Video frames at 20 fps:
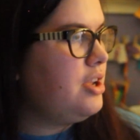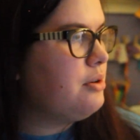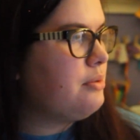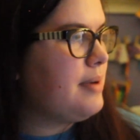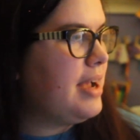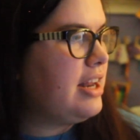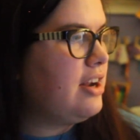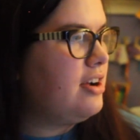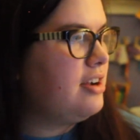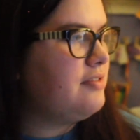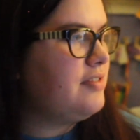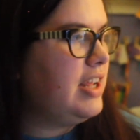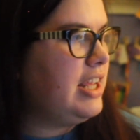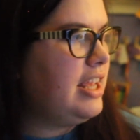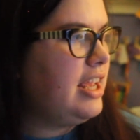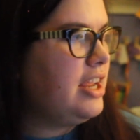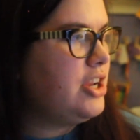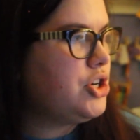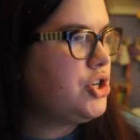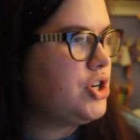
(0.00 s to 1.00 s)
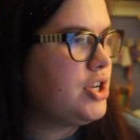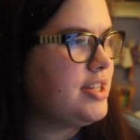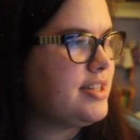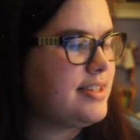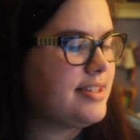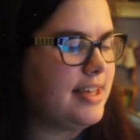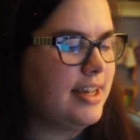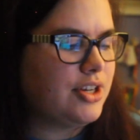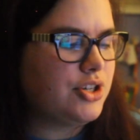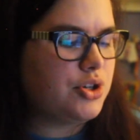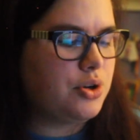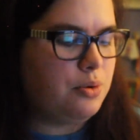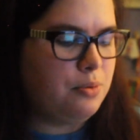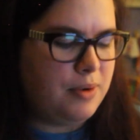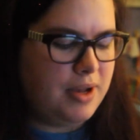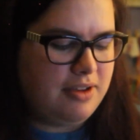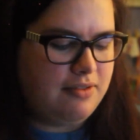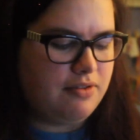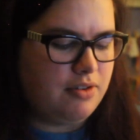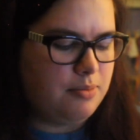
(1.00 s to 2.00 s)
you read on vacation /
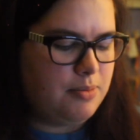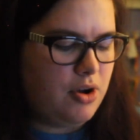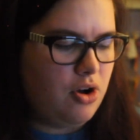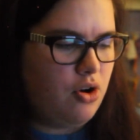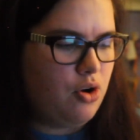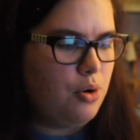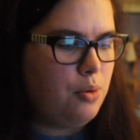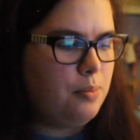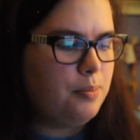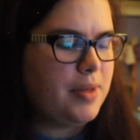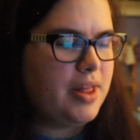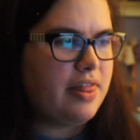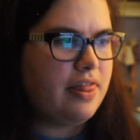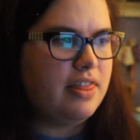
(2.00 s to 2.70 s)
away from home.